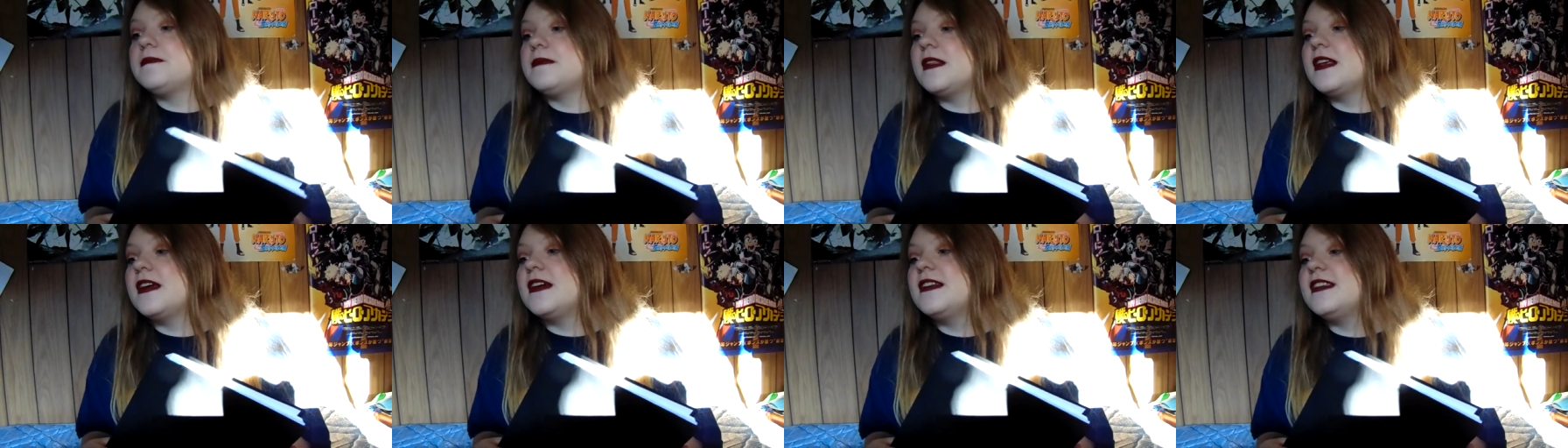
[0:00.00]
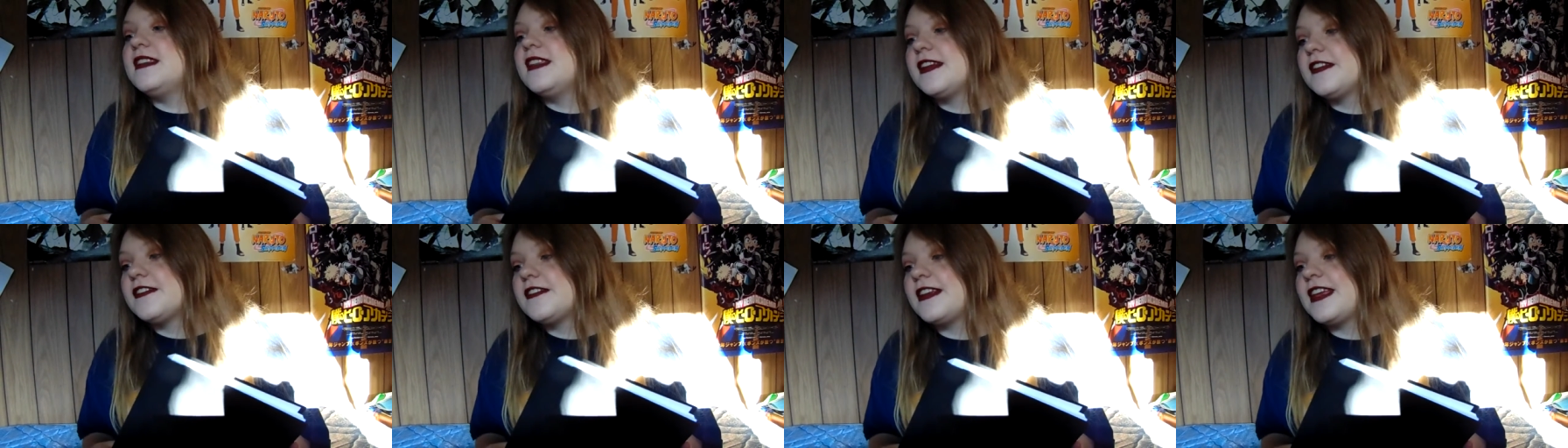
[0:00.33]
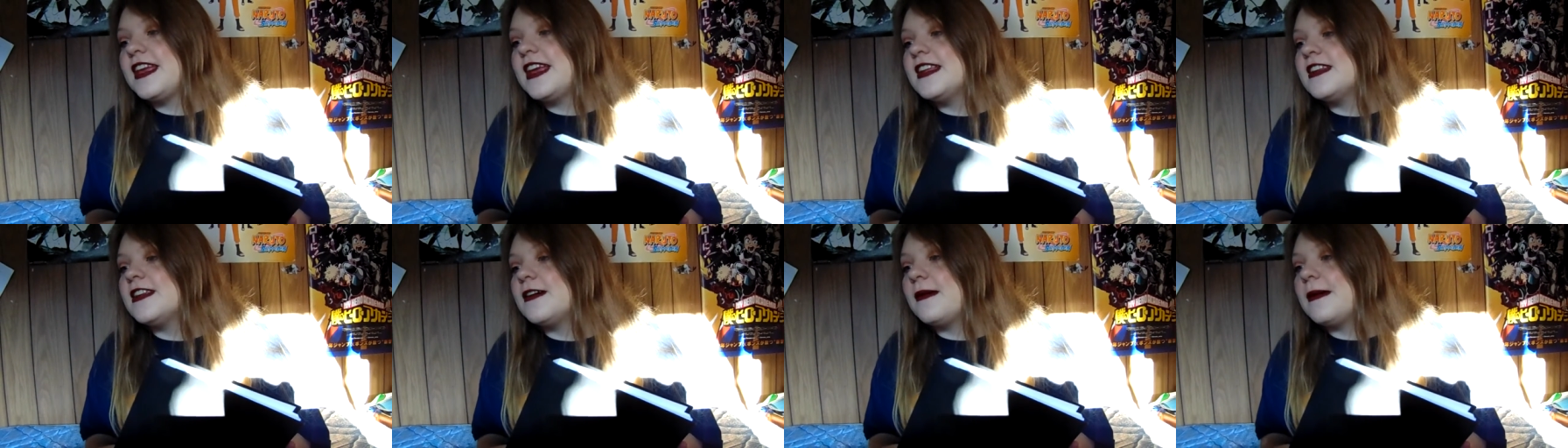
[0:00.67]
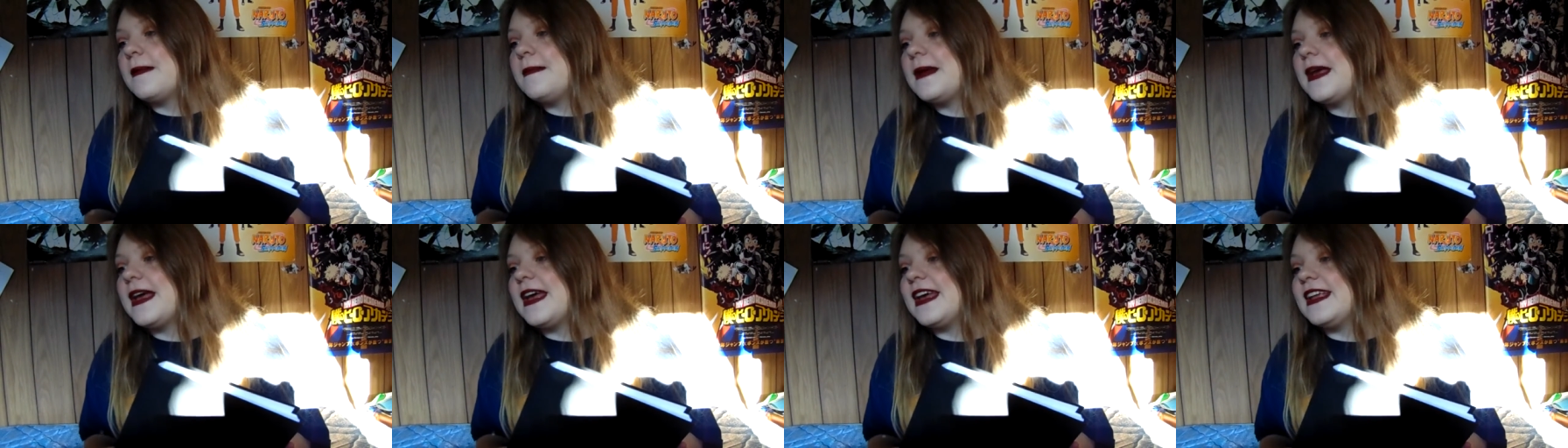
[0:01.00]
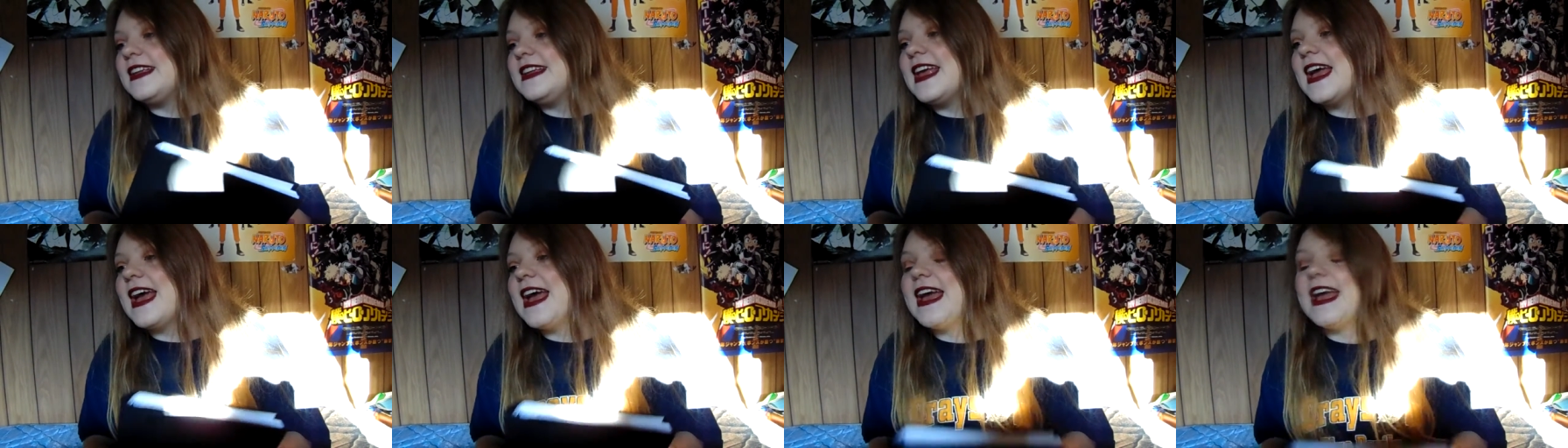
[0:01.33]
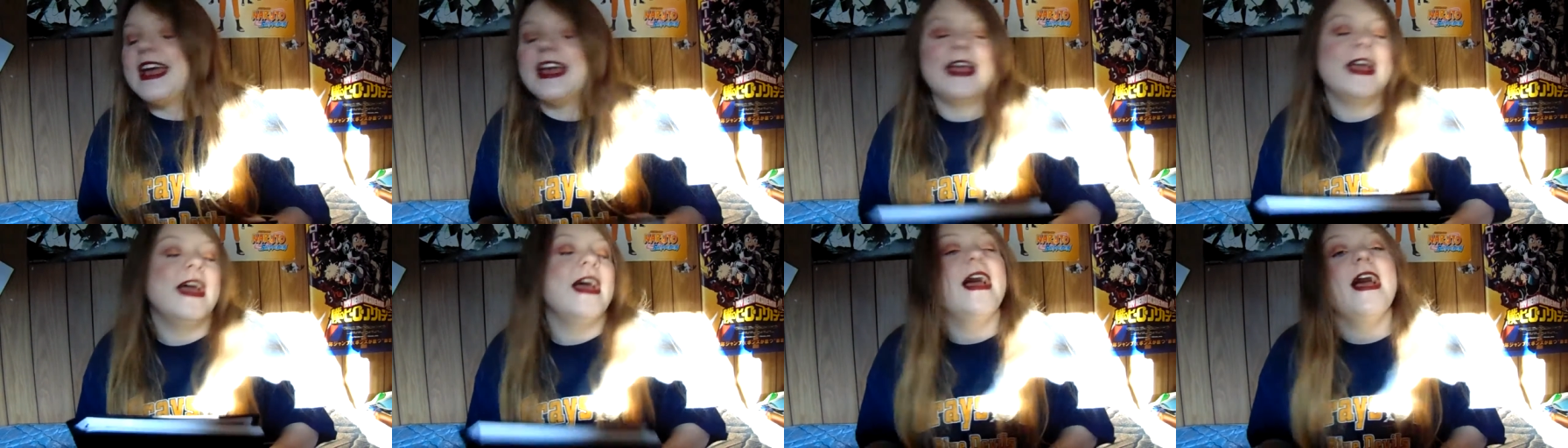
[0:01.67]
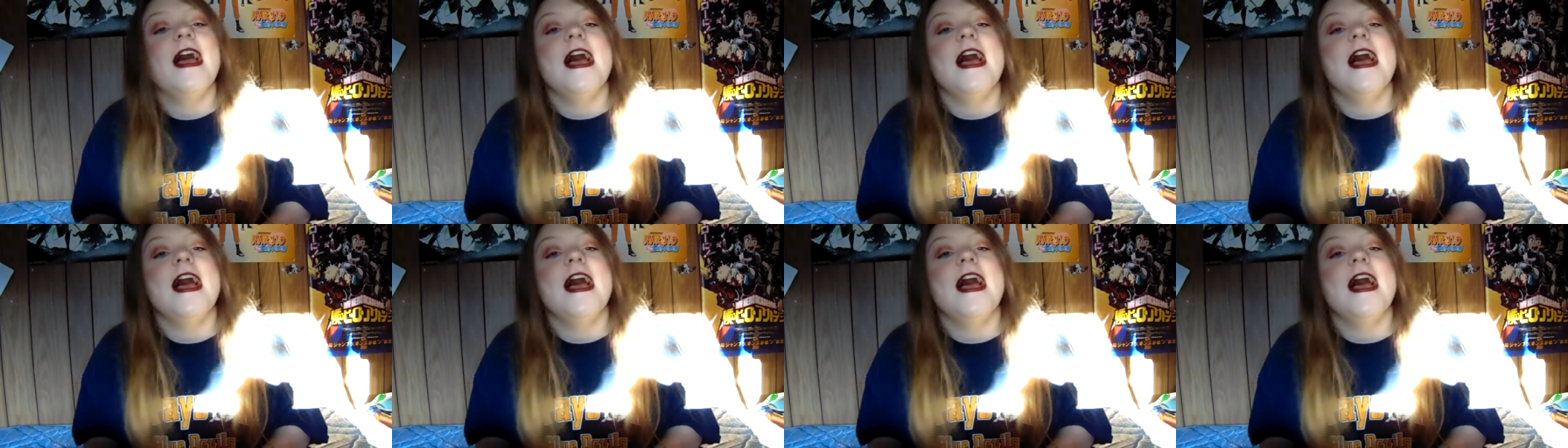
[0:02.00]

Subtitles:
And there's a kid on my bed, yay!